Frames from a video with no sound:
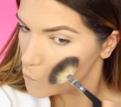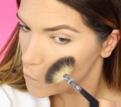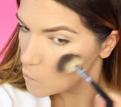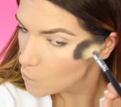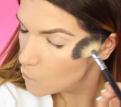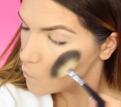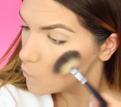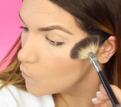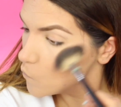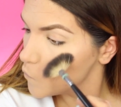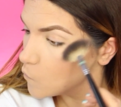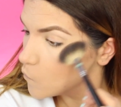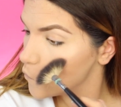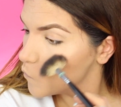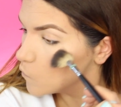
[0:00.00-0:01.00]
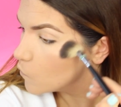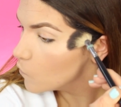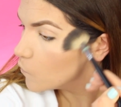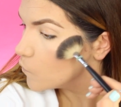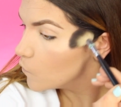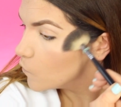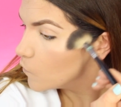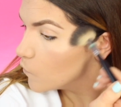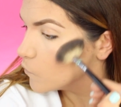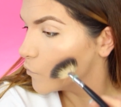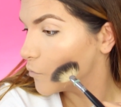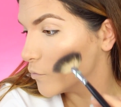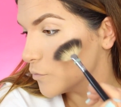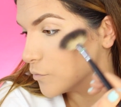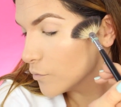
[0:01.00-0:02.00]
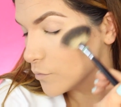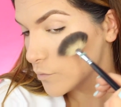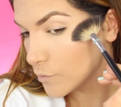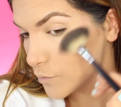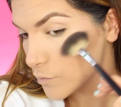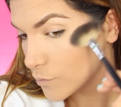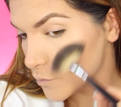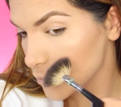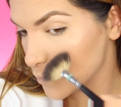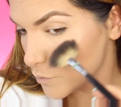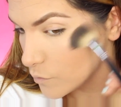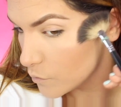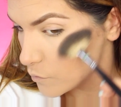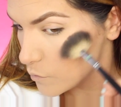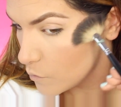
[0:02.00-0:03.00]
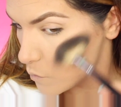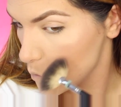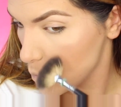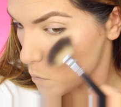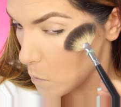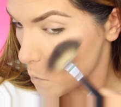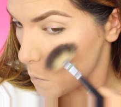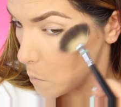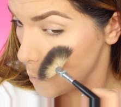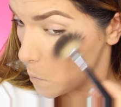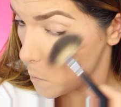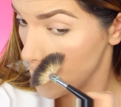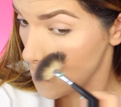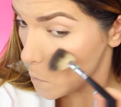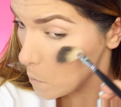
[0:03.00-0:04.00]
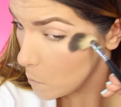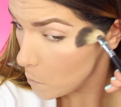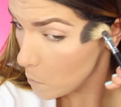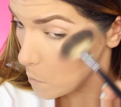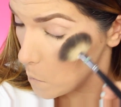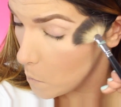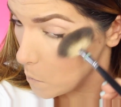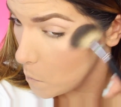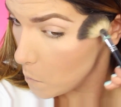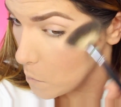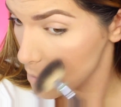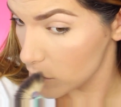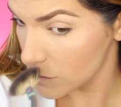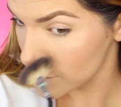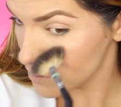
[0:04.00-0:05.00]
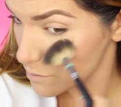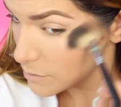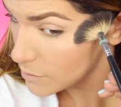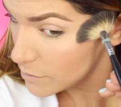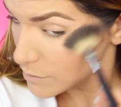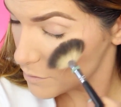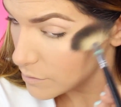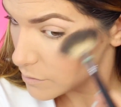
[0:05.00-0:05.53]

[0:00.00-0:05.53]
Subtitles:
I am gonna apply this Too Faced Pink Leopard onto the high points of my